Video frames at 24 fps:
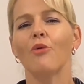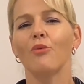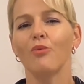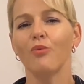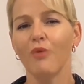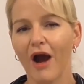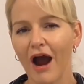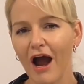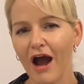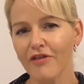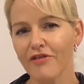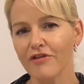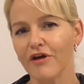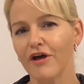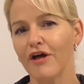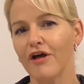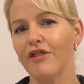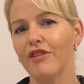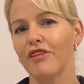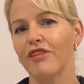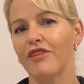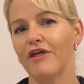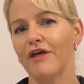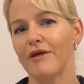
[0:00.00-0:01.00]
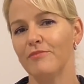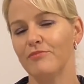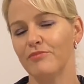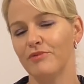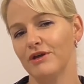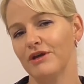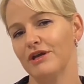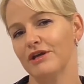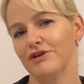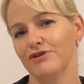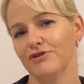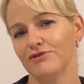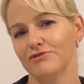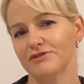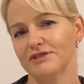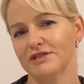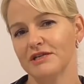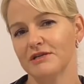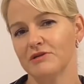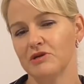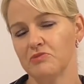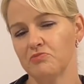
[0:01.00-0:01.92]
rather than being used in